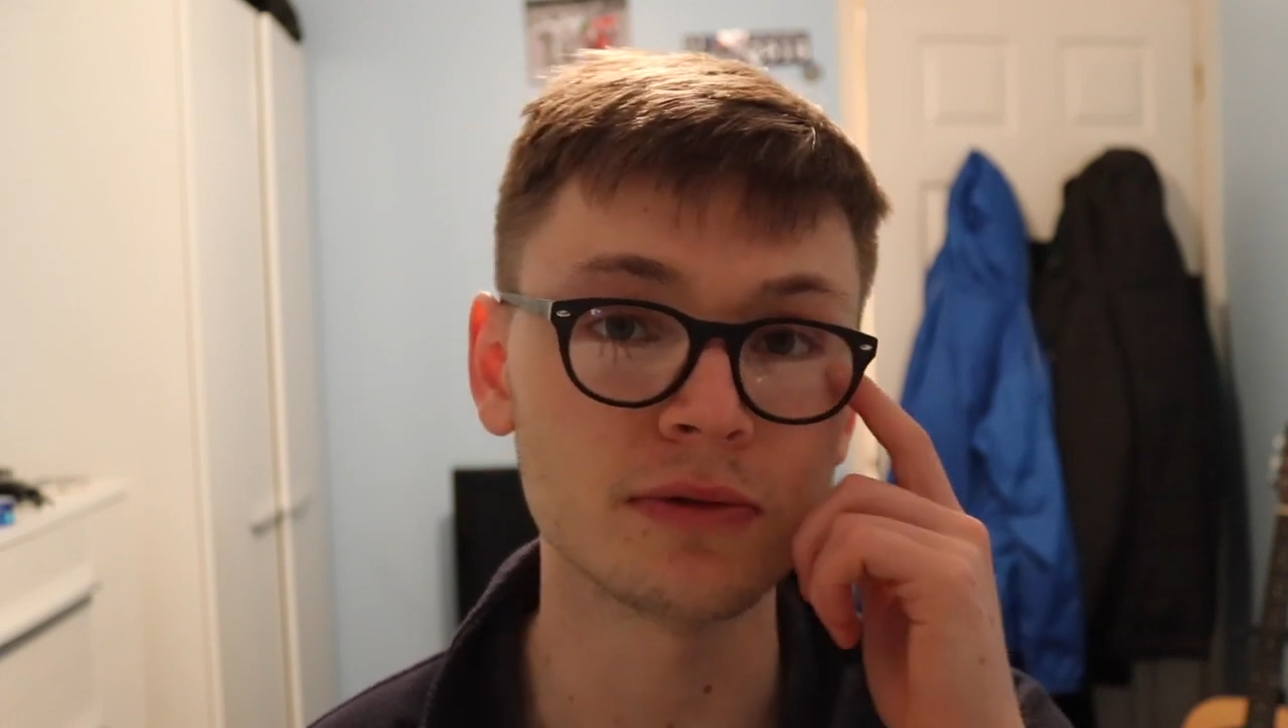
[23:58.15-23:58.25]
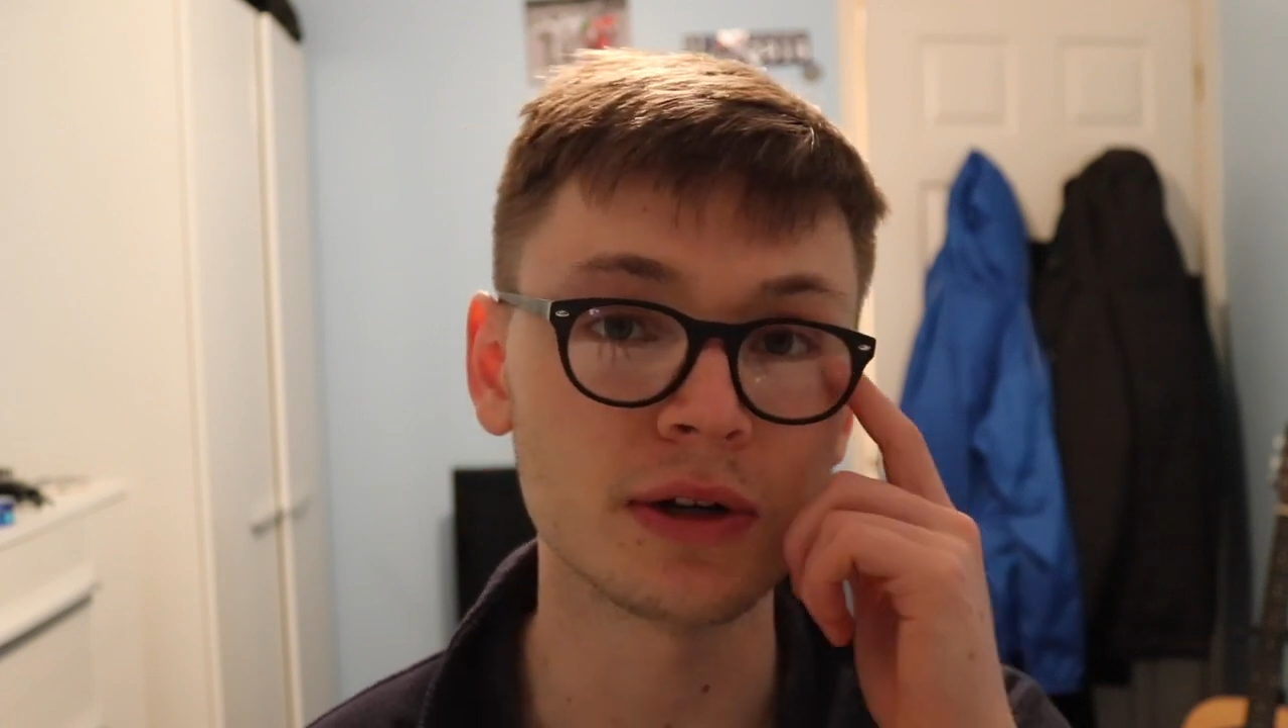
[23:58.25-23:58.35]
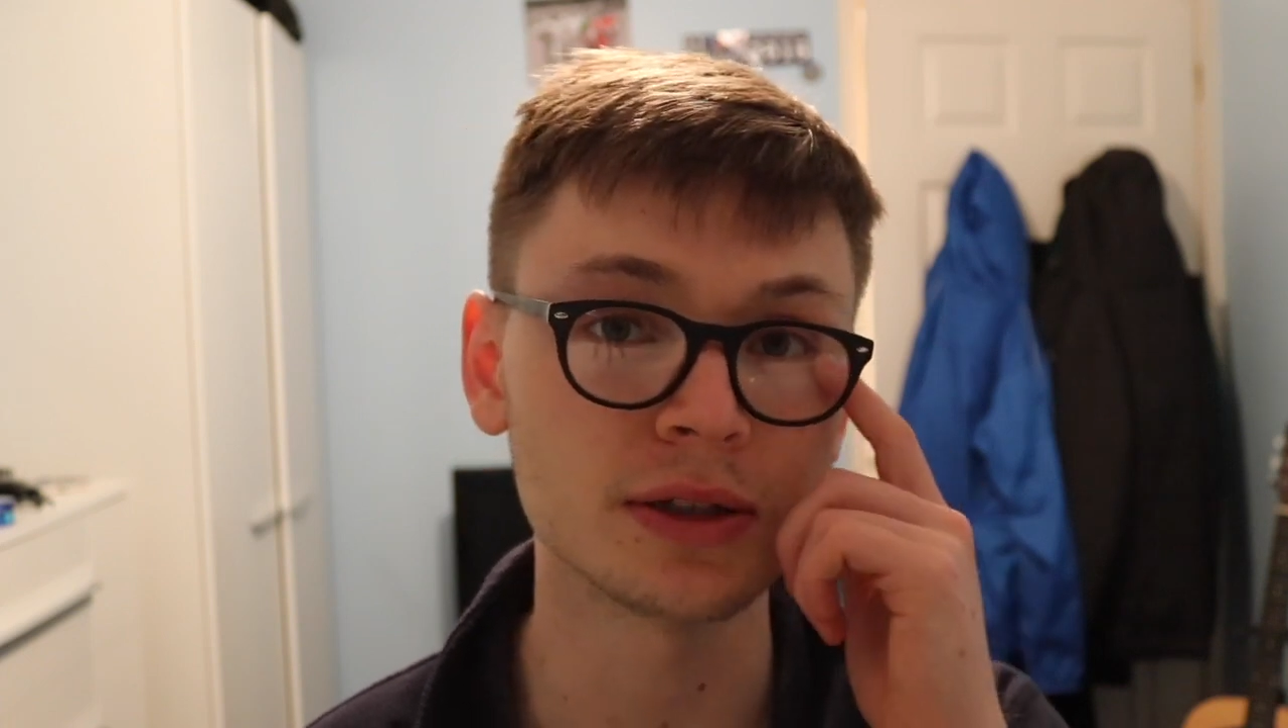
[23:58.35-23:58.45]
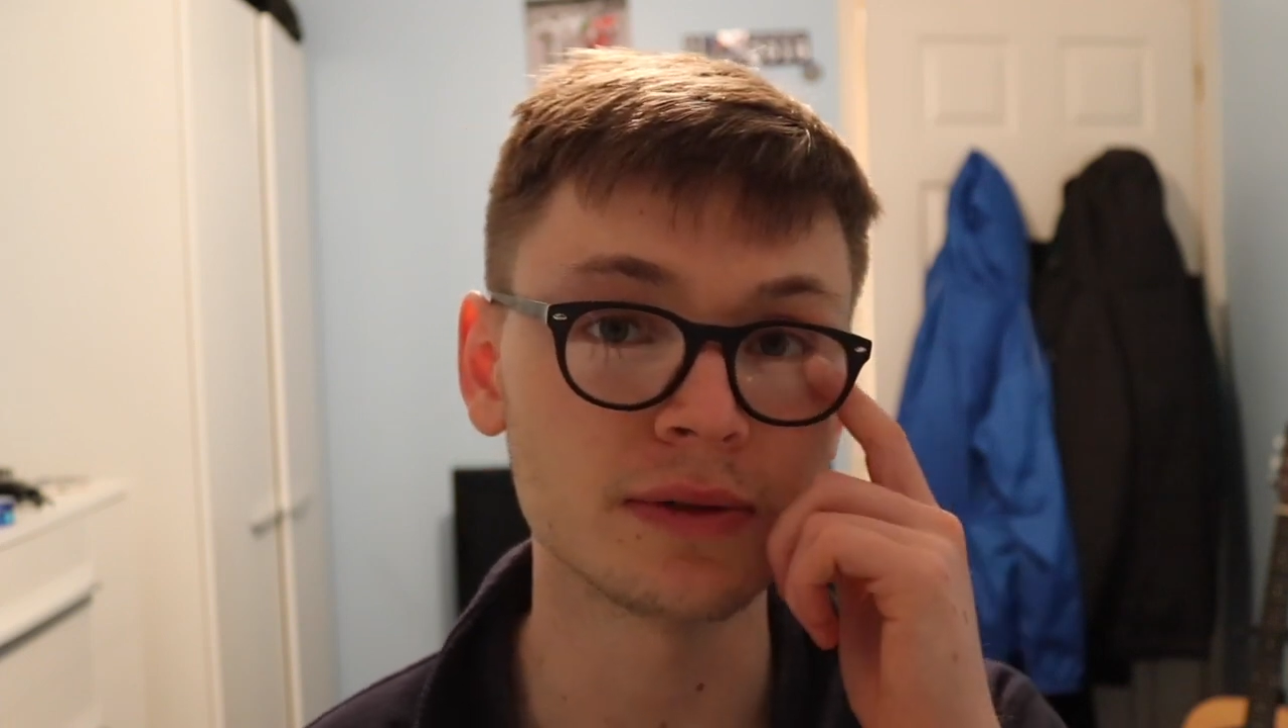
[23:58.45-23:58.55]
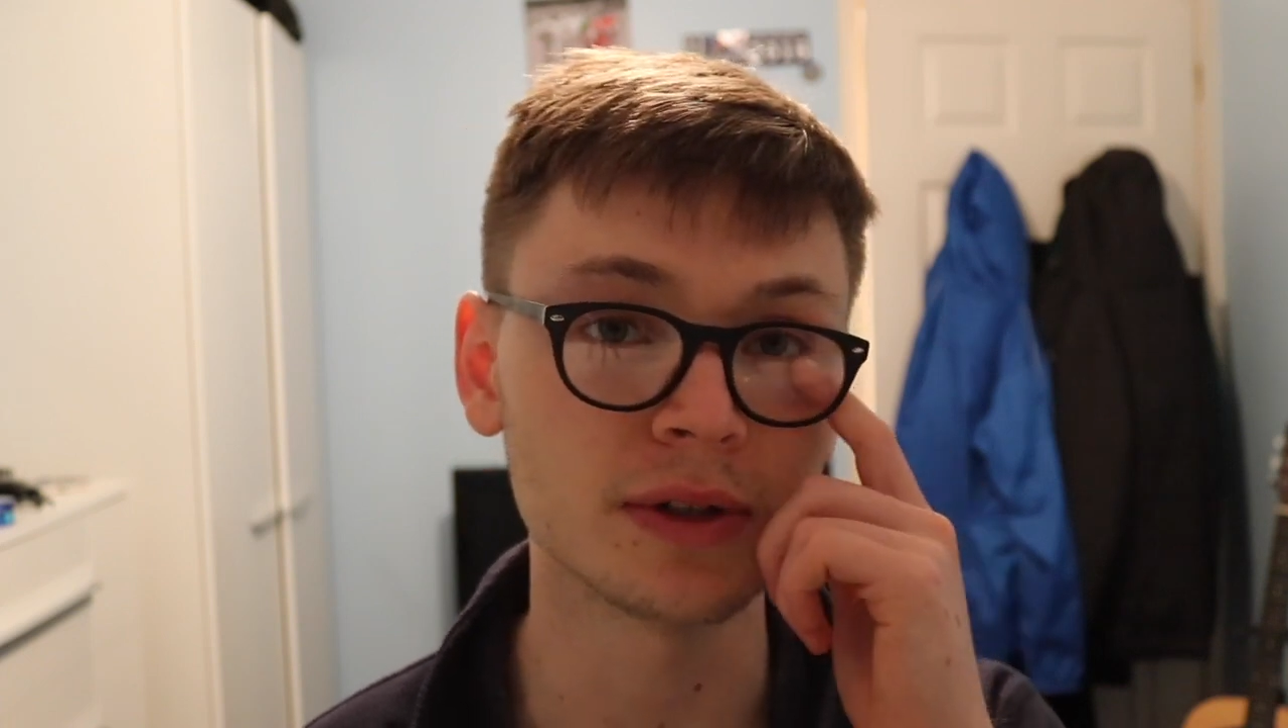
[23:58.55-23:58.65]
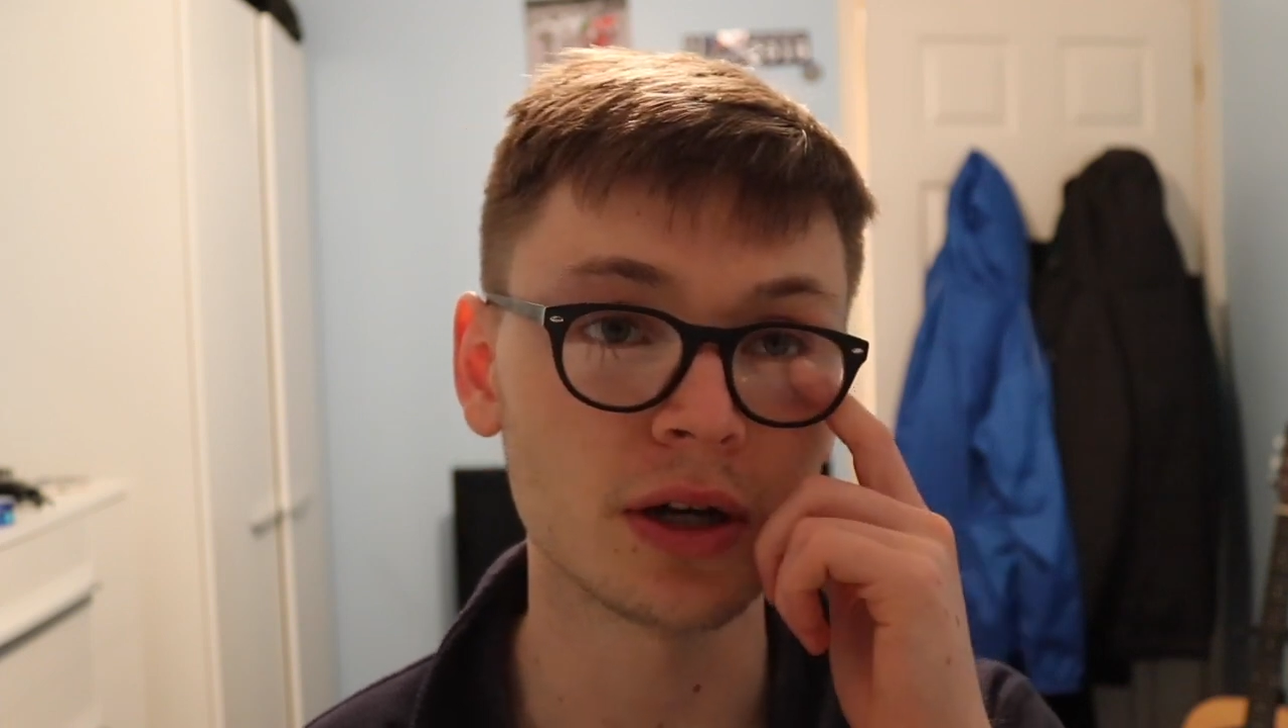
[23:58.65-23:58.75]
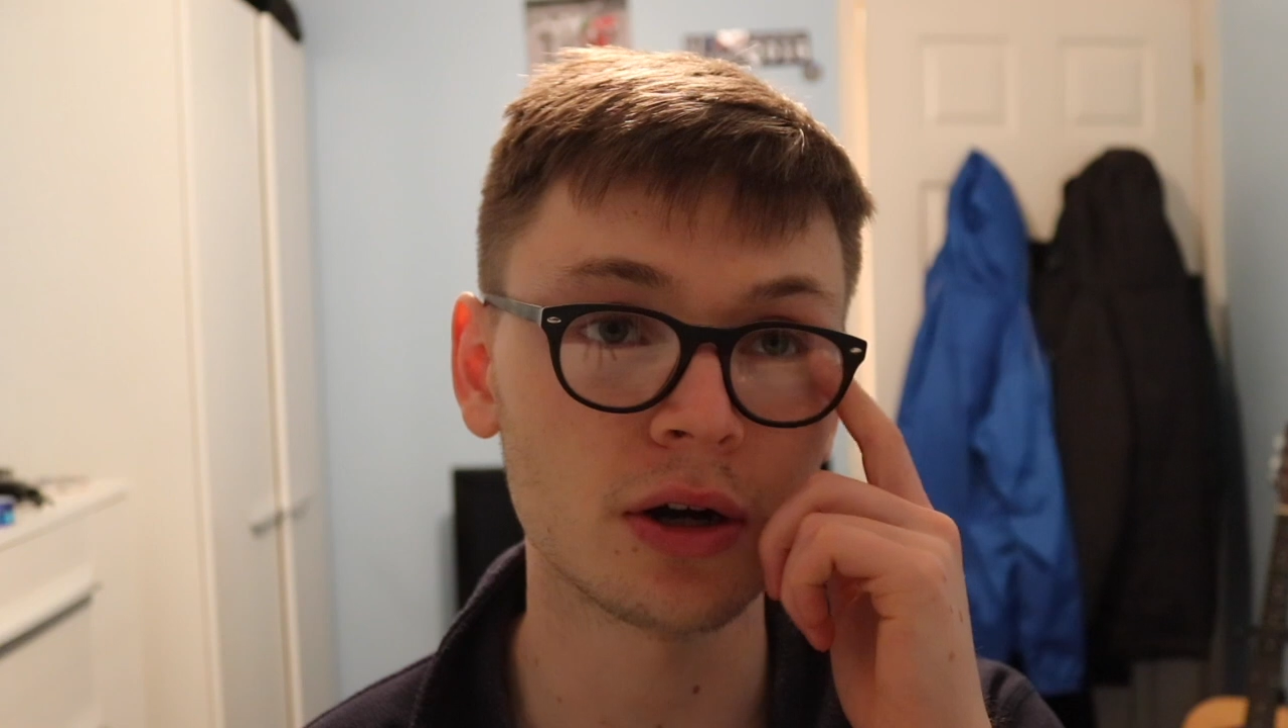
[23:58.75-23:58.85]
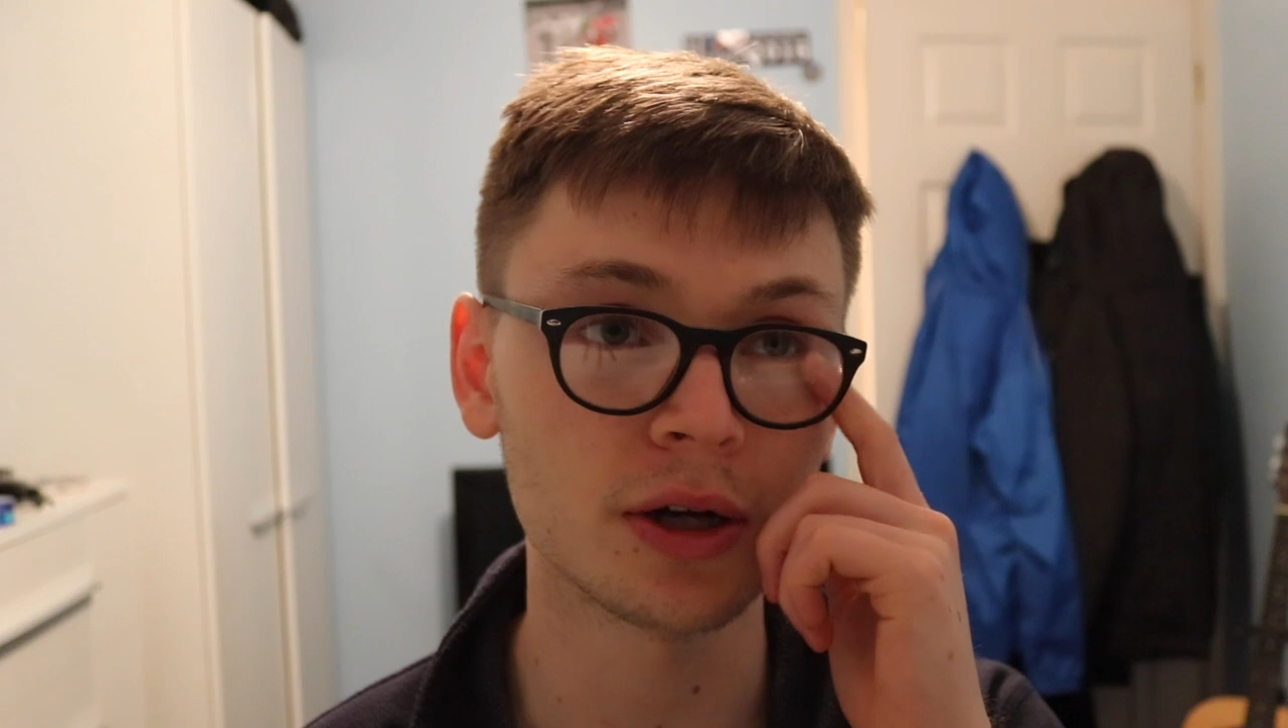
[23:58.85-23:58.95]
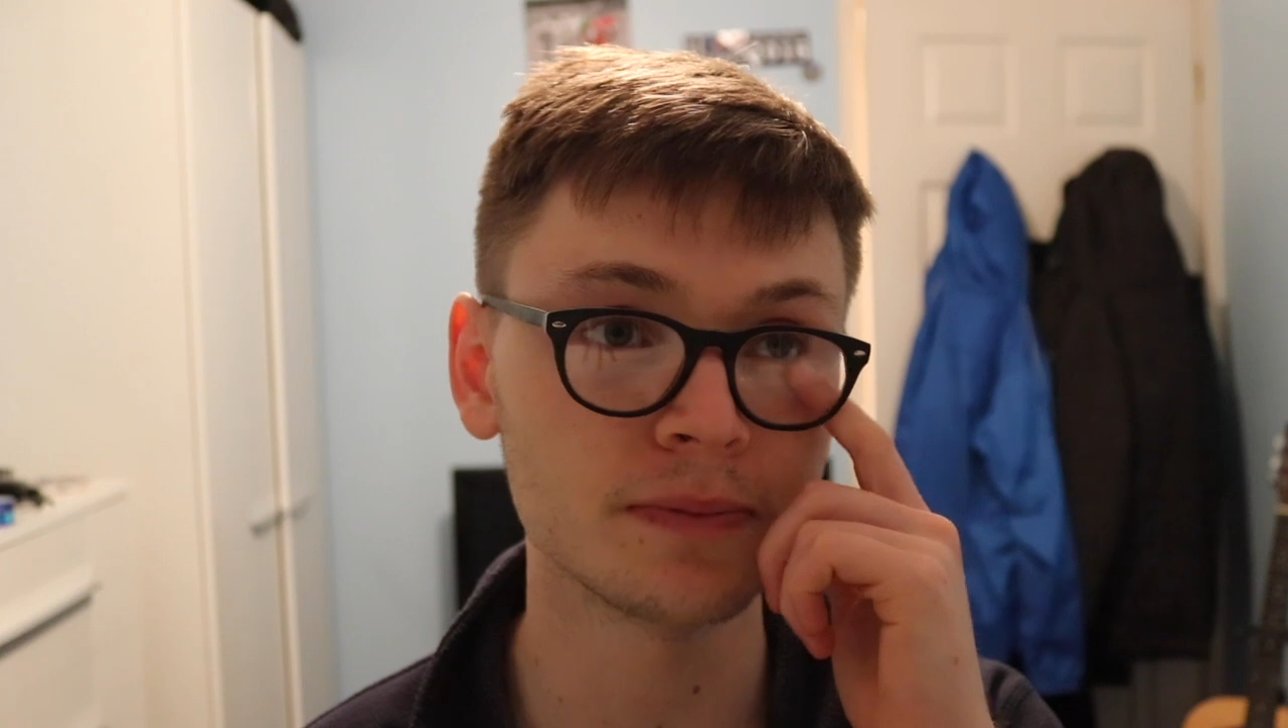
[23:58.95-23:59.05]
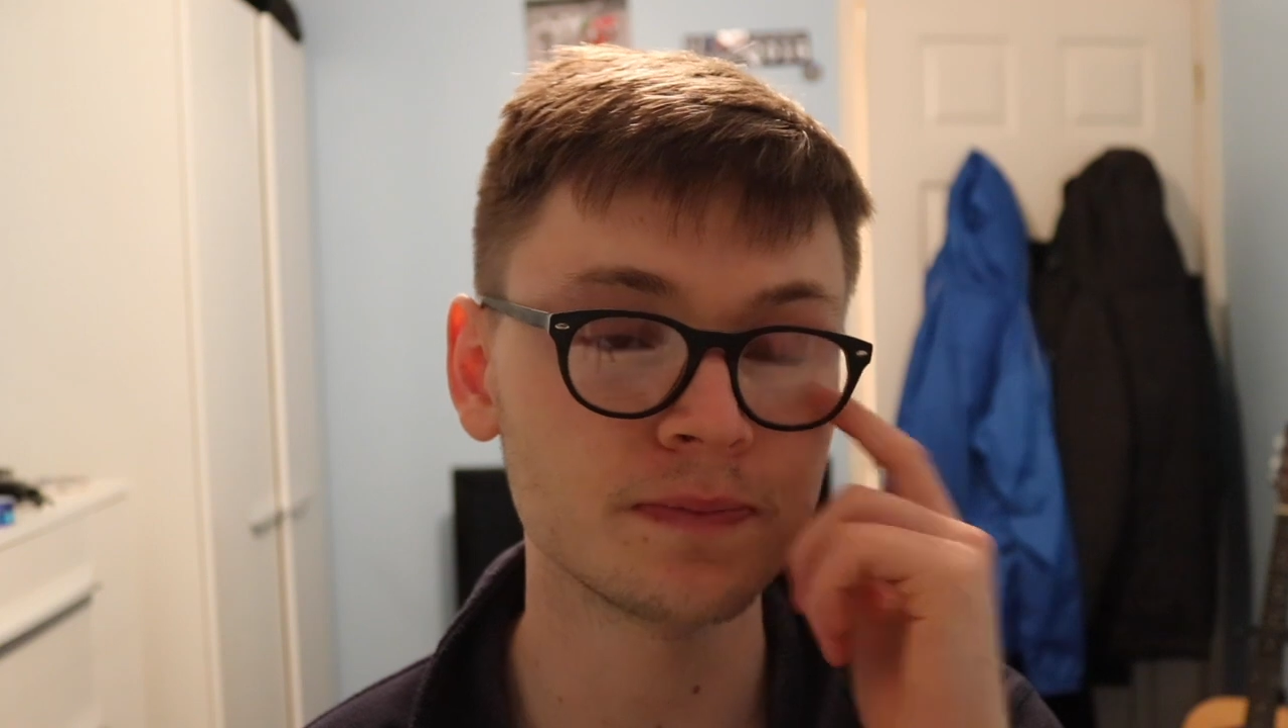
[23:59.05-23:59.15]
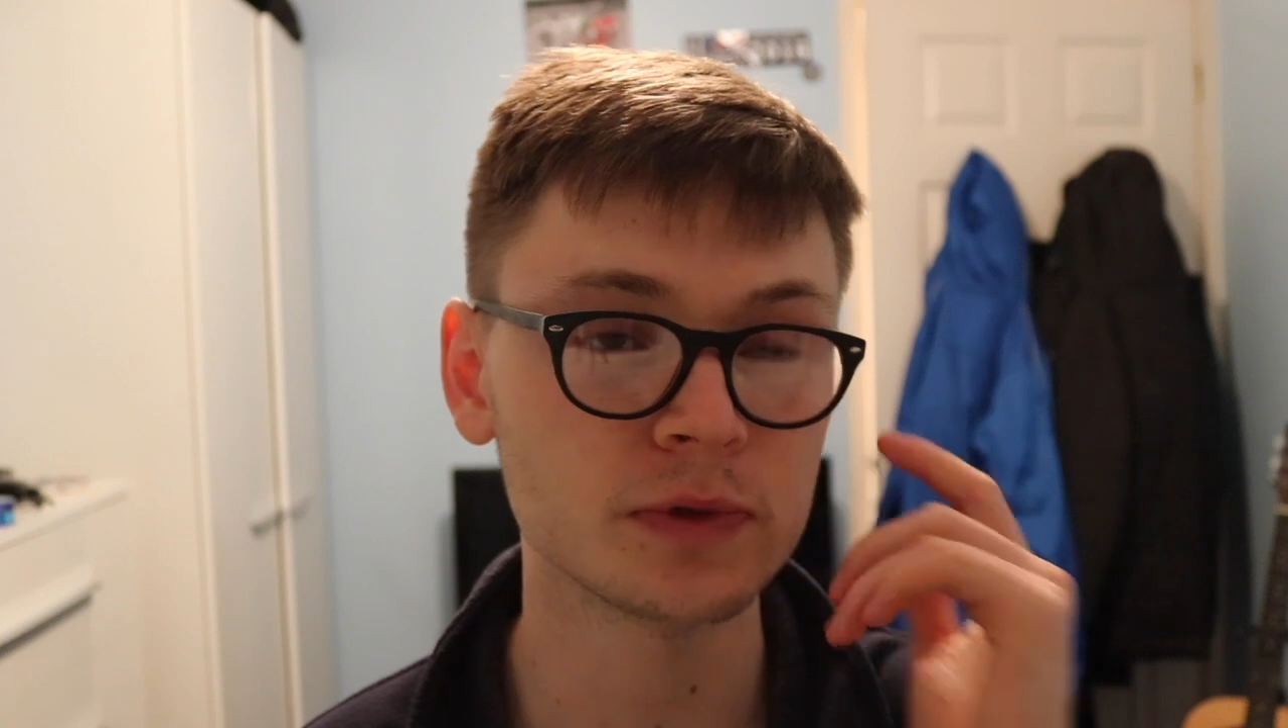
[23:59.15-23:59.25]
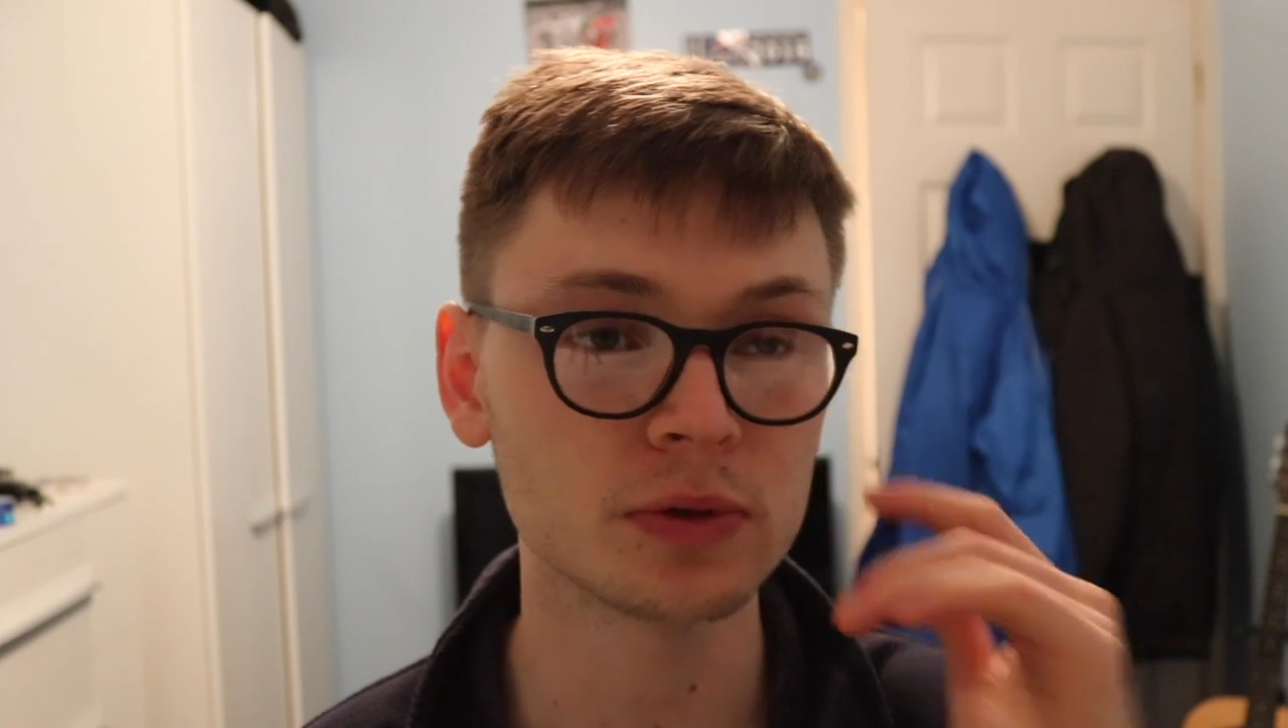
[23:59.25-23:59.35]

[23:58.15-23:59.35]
relatively high.